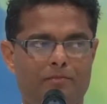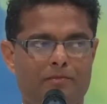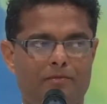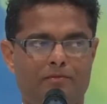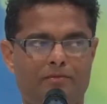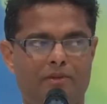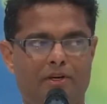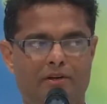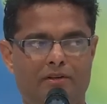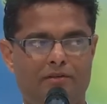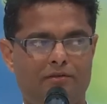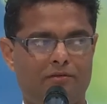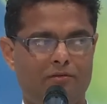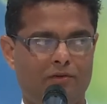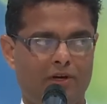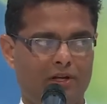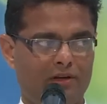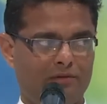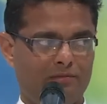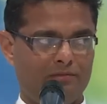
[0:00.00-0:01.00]
That is
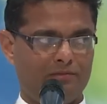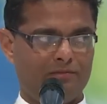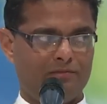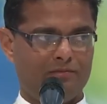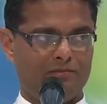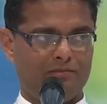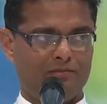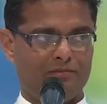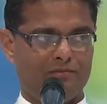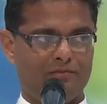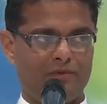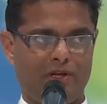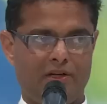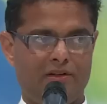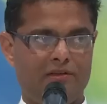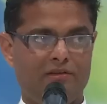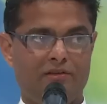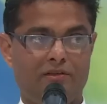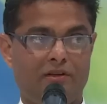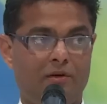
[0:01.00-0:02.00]
one. That
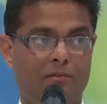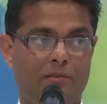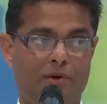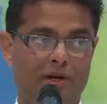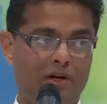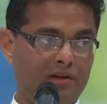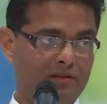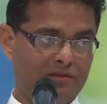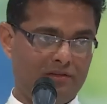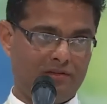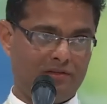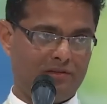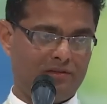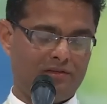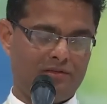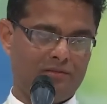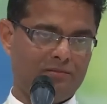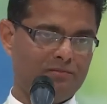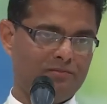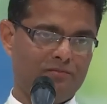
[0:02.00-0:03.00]
is
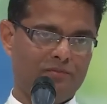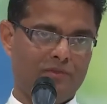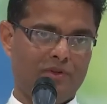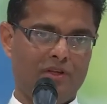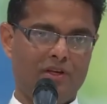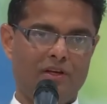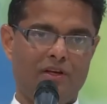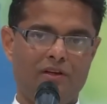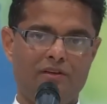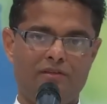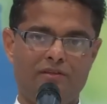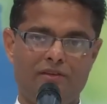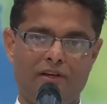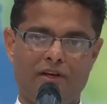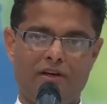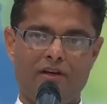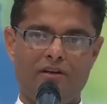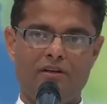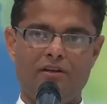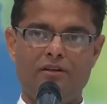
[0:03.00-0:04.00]
surprise.
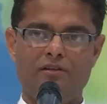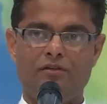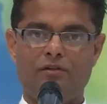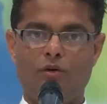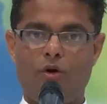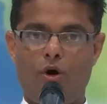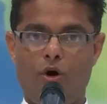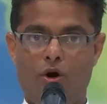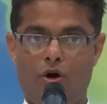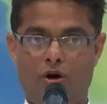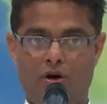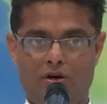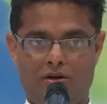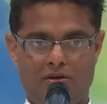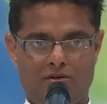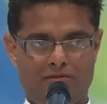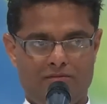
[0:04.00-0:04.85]
Second is awe.